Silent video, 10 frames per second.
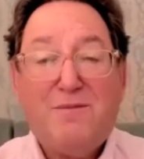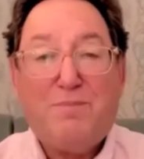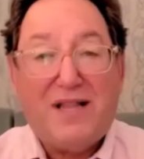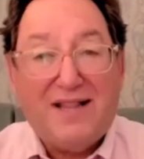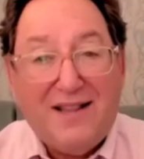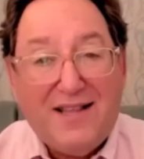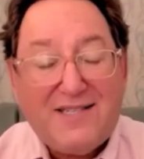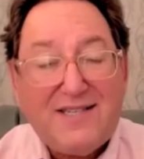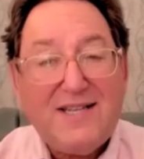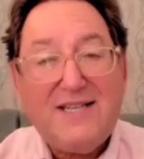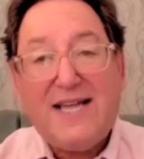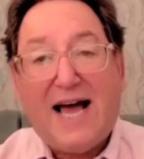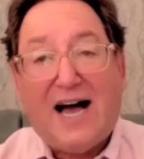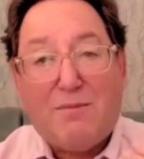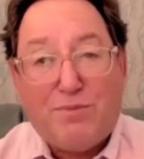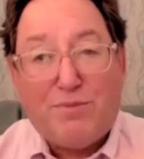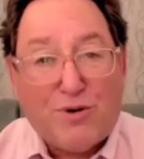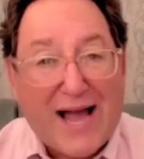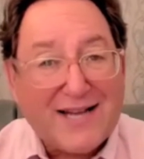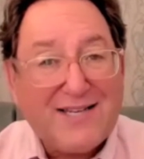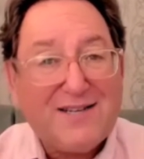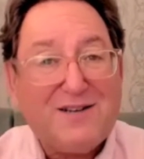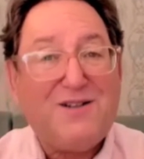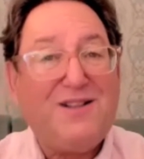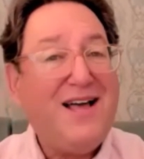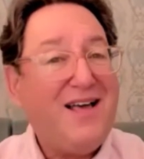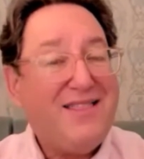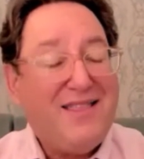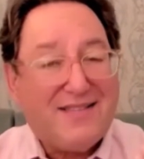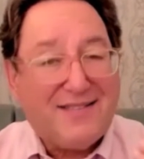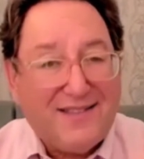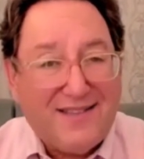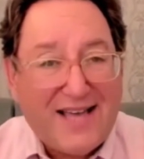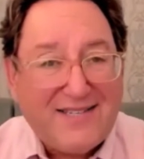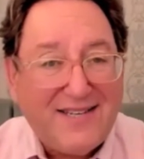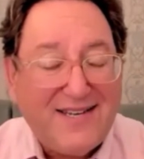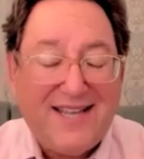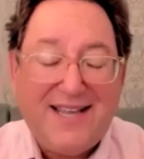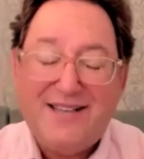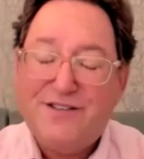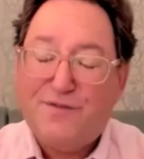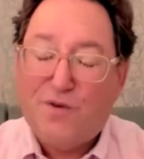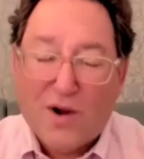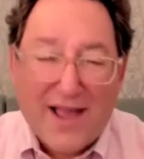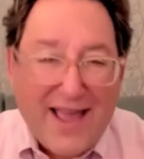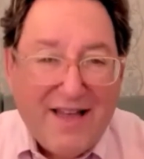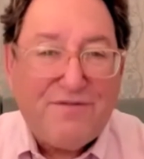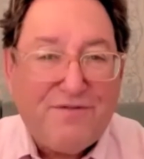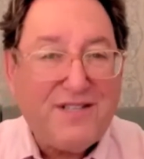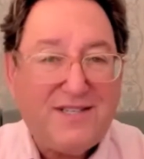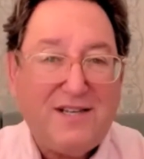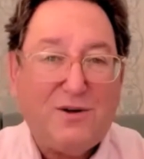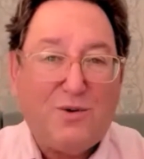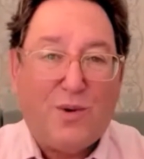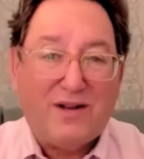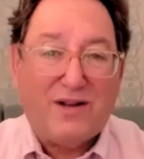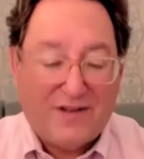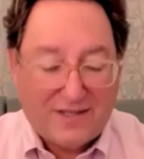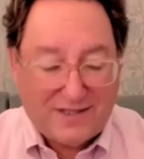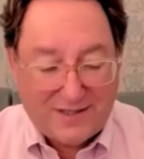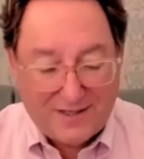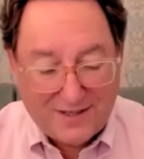But listen to how practical this lesson is for every single one of us.